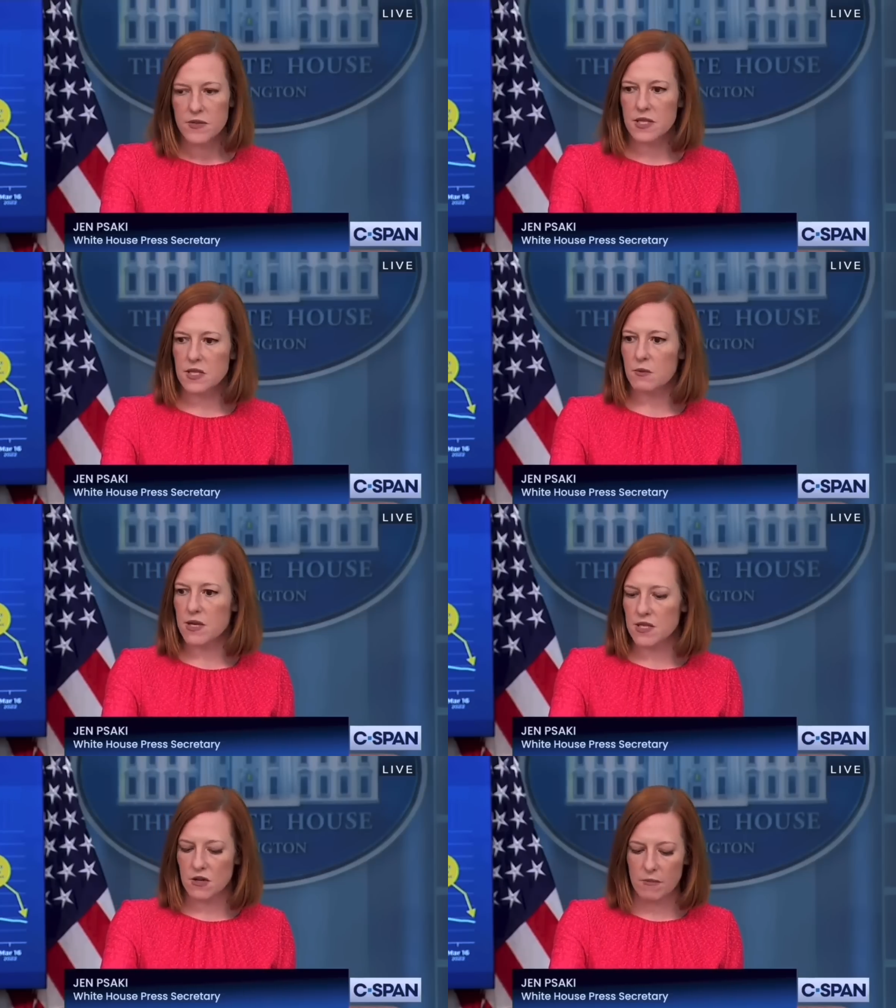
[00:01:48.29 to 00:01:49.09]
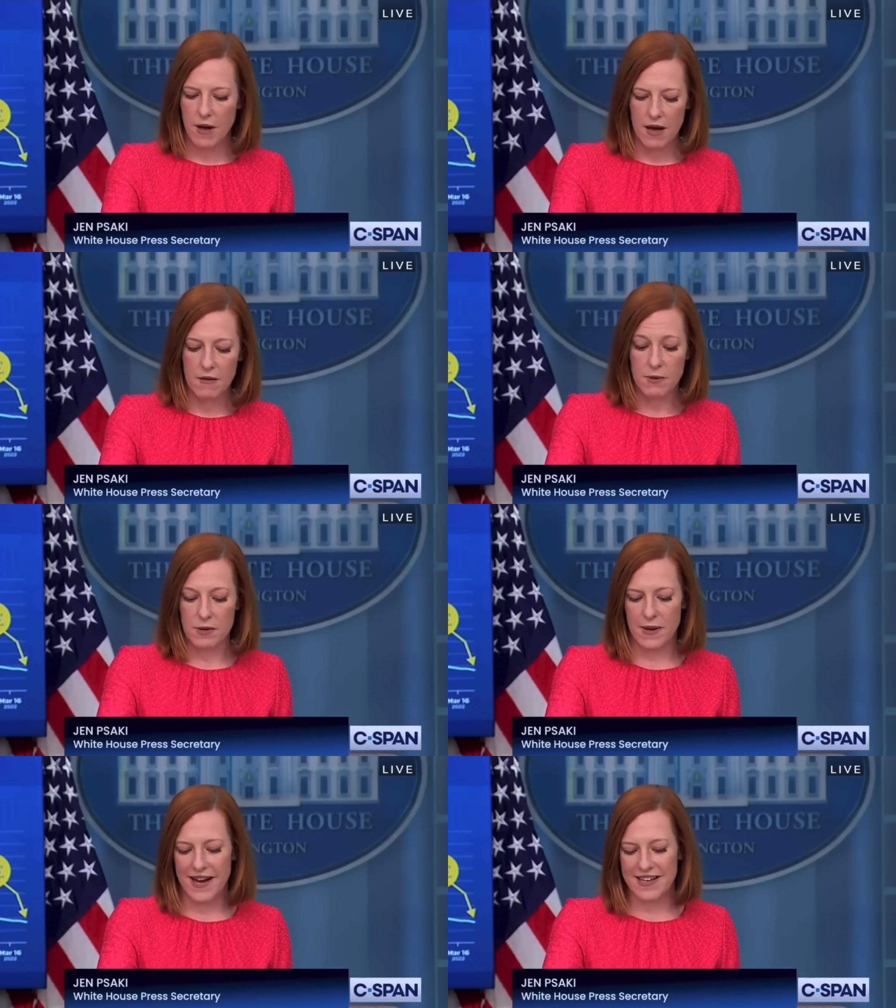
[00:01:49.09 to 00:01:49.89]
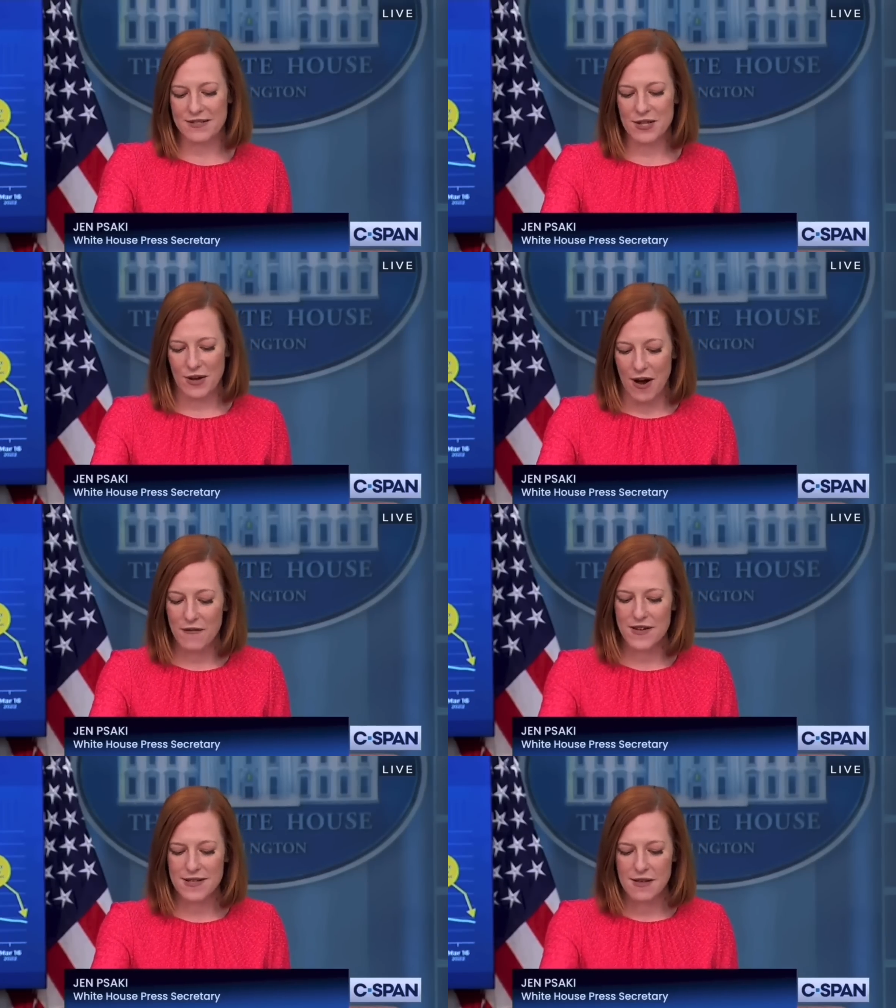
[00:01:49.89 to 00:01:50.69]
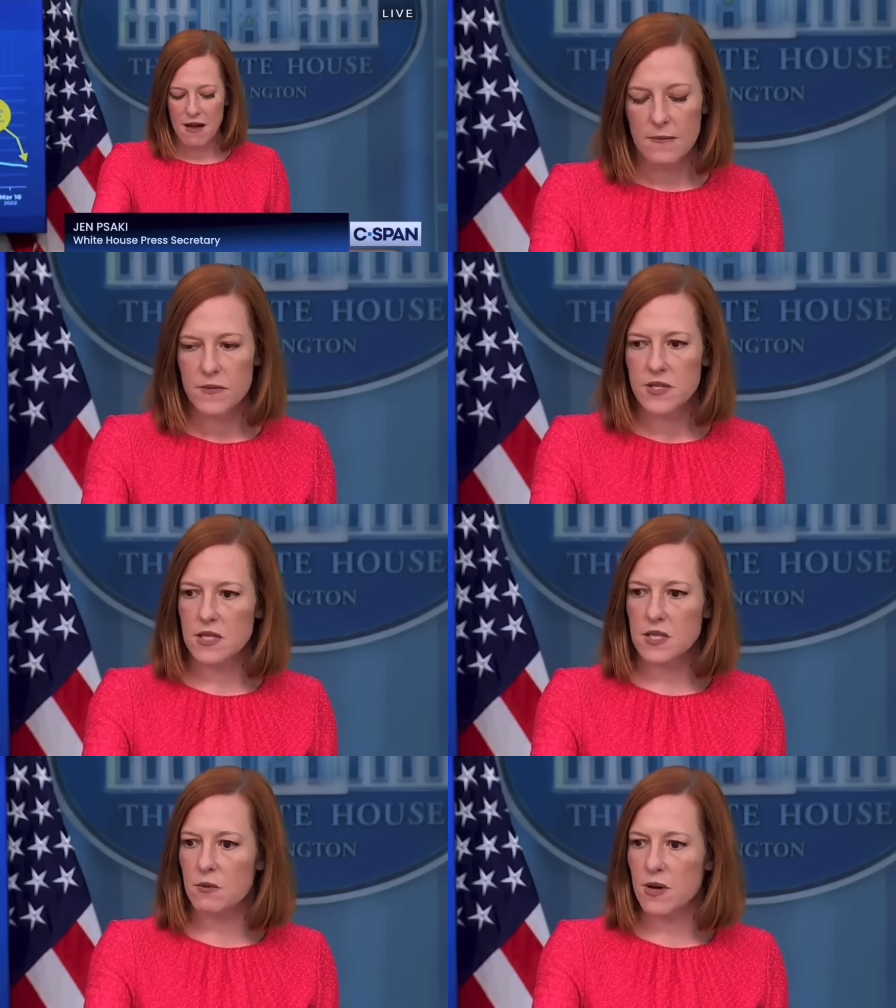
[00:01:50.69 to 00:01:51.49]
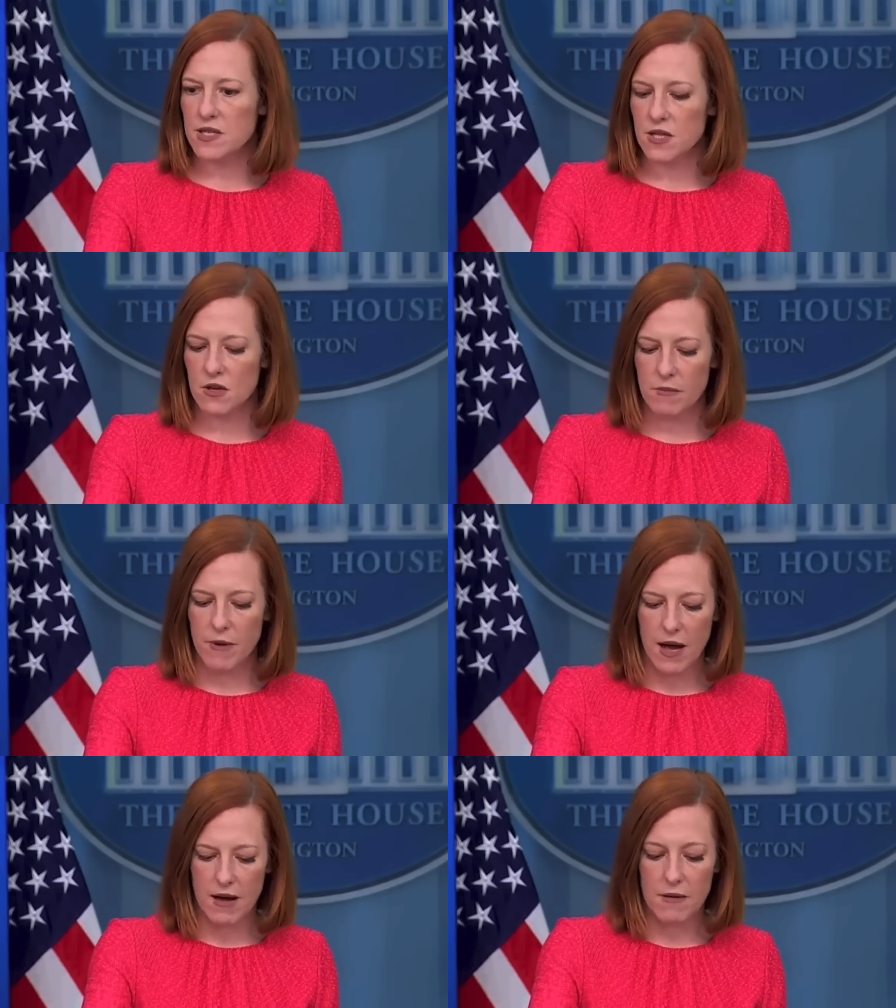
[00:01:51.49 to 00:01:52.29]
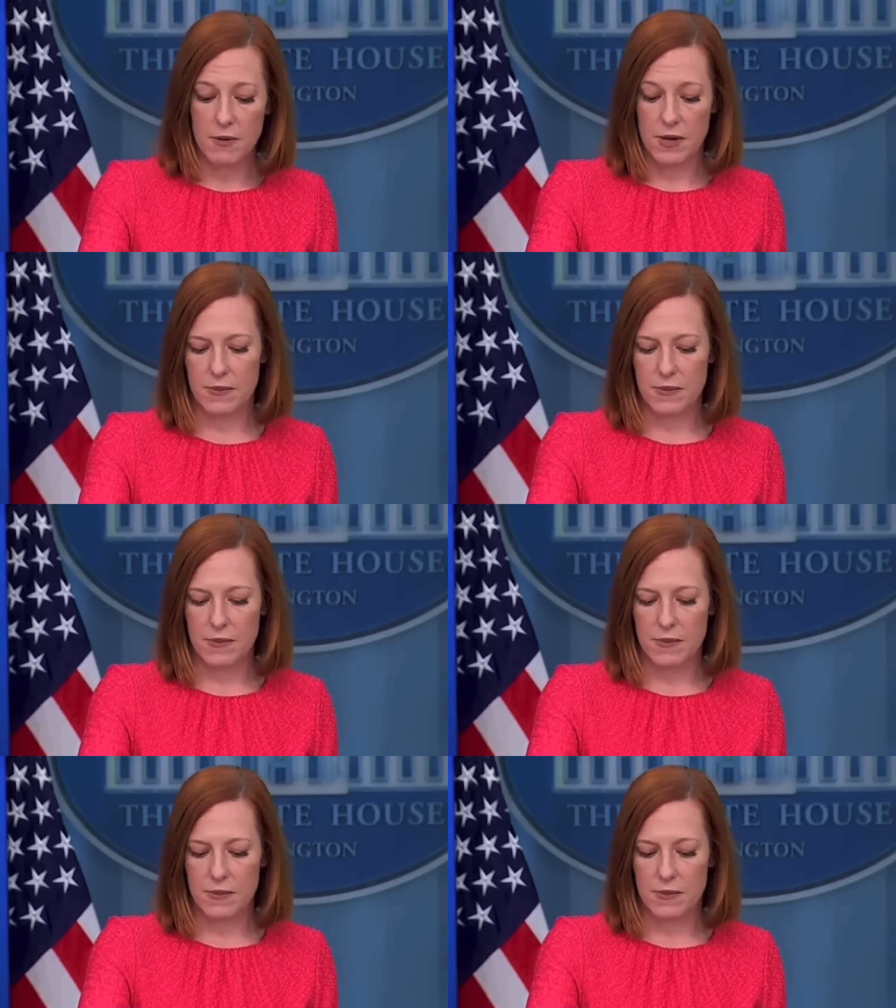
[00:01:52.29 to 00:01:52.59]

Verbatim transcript: Since President Obama, Biden took office, since President Obama,